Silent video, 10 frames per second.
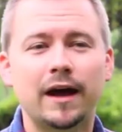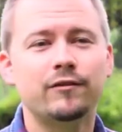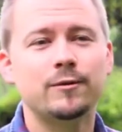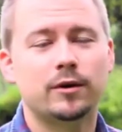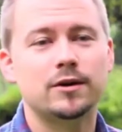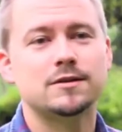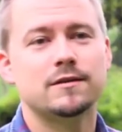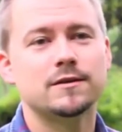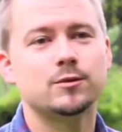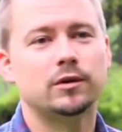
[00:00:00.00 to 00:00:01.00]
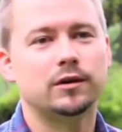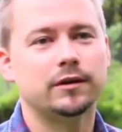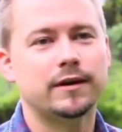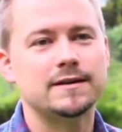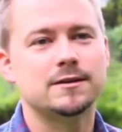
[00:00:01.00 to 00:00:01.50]
Jim and Susie
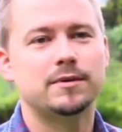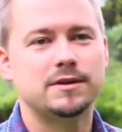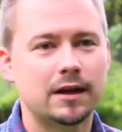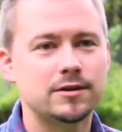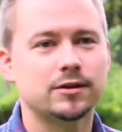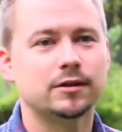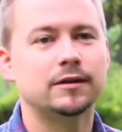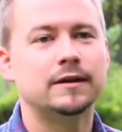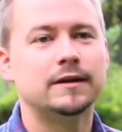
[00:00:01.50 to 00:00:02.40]
Olson are the missionaries there.